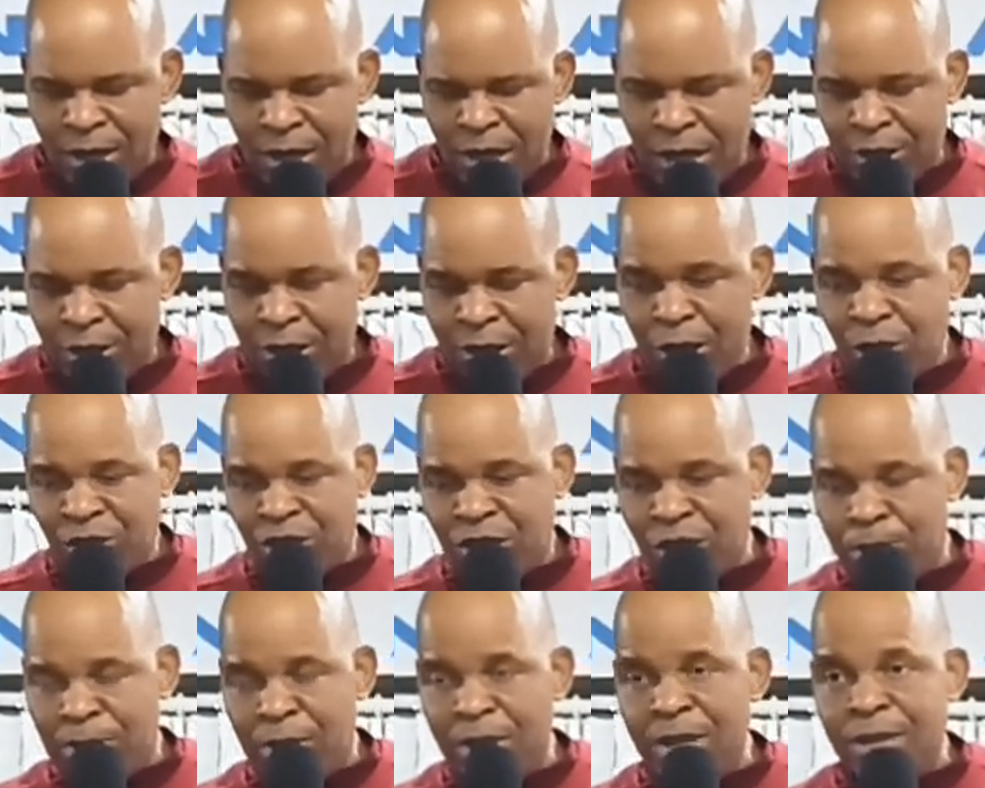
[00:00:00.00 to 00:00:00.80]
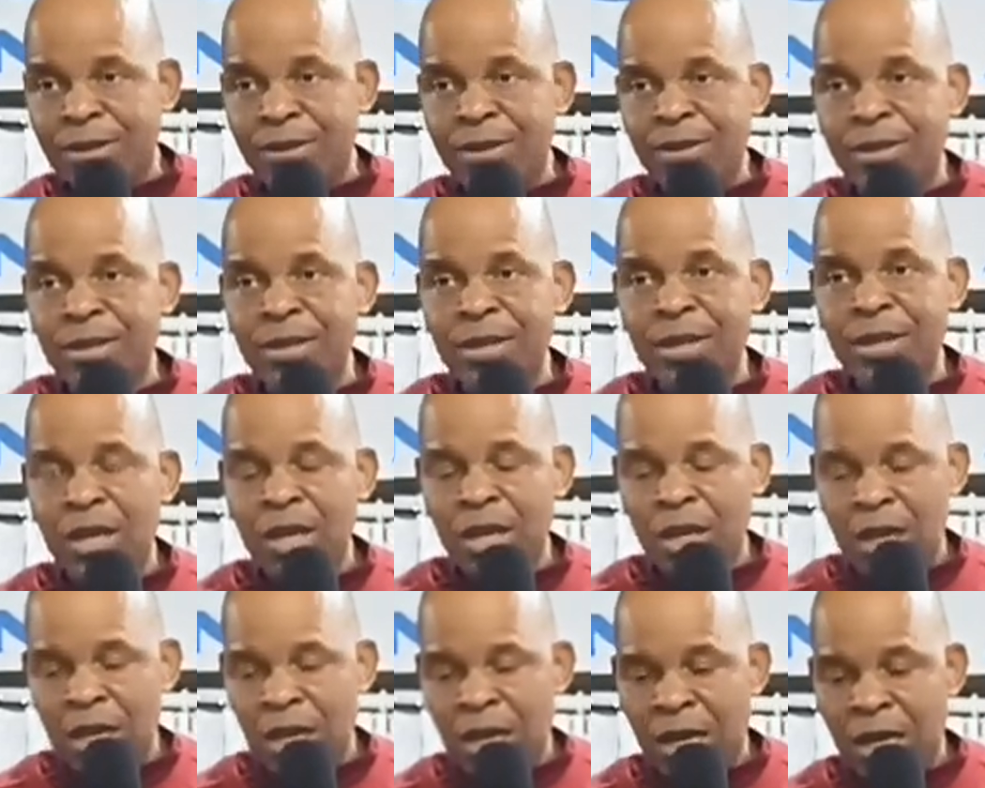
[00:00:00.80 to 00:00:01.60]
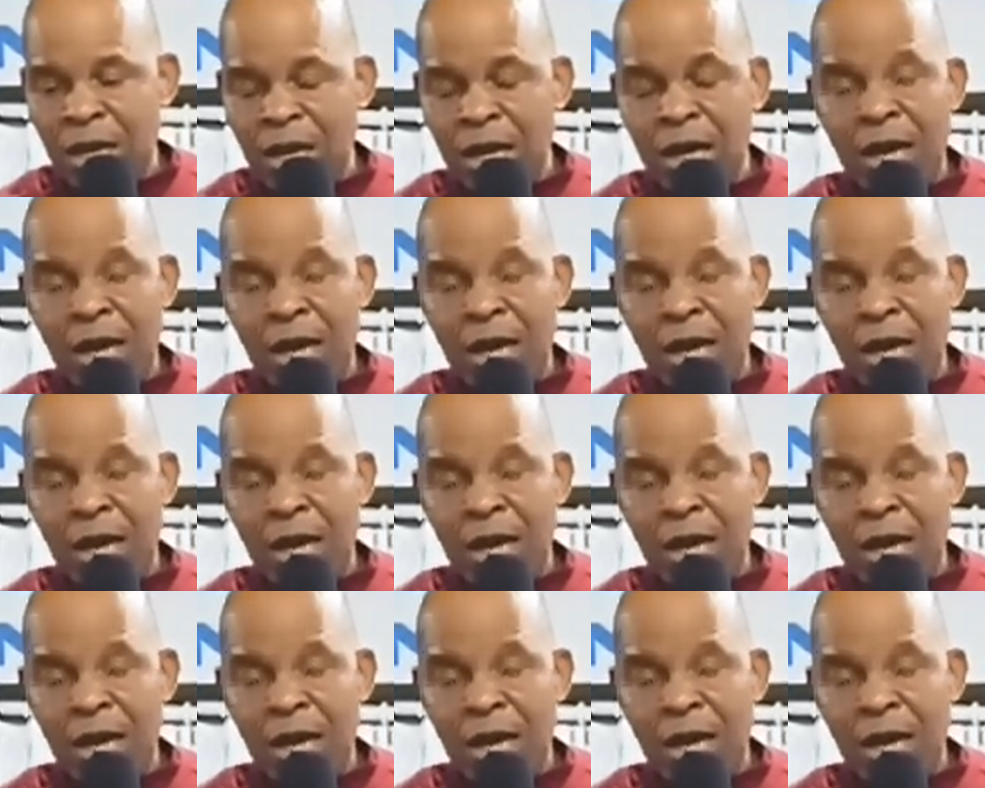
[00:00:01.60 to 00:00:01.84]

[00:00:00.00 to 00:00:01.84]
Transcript: Uh, take your seat, please. Amen.